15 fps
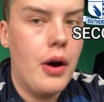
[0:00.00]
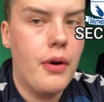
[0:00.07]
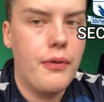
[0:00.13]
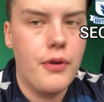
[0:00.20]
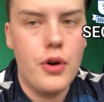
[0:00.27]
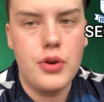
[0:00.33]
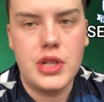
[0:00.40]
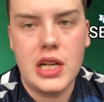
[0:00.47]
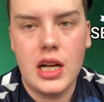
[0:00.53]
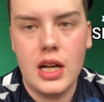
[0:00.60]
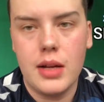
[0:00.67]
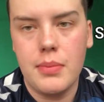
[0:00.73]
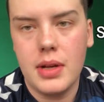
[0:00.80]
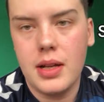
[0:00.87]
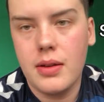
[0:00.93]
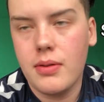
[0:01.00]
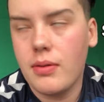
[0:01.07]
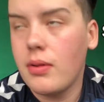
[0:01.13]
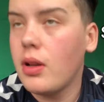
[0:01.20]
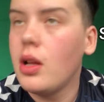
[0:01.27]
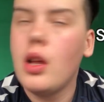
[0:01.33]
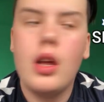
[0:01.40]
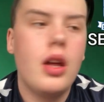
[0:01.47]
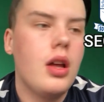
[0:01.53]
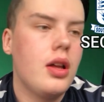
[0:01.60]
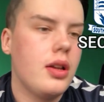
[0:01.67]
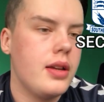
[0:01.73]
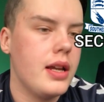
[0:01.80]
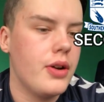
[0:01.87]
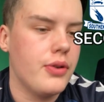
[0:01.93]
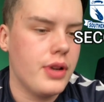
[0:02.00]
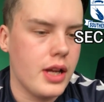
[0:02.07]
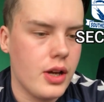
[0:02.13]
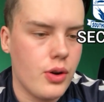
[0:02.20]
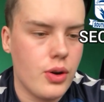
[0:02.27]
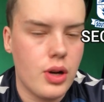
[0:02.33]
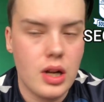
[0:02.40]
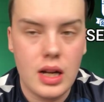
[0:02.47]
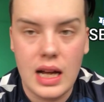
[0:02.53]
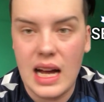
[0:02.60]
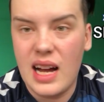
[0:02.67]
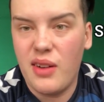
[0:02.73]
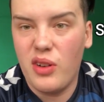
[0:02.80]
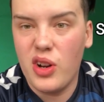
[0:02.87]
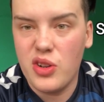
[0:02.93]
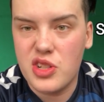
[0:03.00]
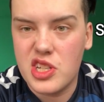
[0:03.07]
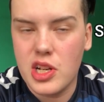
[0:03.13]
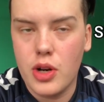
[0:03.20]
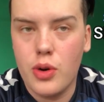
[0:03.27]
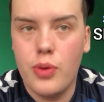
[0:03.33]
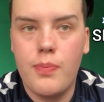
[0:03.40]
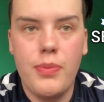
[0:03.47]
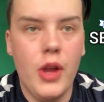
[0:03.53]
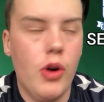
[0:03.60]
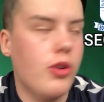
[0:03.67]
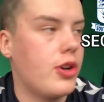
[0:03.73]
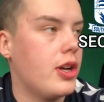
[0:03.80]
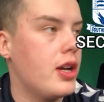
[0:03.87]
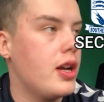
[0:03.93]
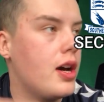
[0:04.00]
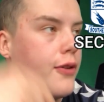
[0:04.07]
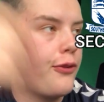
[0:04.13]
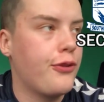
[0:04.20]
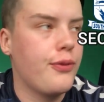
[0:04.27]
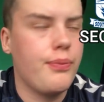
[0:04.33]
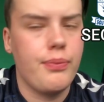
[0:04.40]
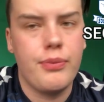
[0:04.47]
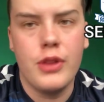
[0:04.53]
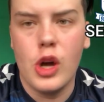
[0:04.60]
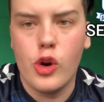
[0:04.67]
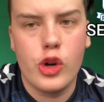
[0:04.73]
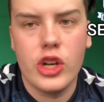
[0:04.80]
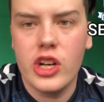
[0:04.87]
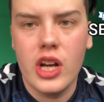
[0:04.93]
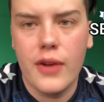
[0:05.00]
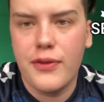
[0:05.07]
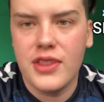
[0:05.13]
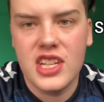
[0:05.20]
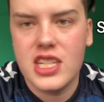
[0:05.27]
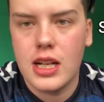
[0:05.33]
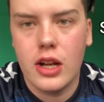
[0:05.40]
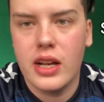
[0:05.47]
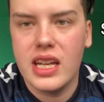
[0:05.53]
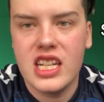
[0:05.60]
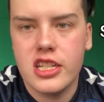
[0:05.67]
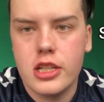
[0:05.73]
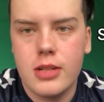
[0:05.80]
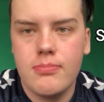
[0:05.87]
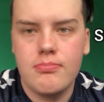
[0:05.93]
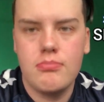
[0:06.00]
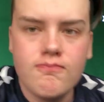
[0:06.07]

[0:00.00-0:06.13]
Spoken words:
Full time, 0-0 at Rootsill. Not good enough. Not good enough in the slightest.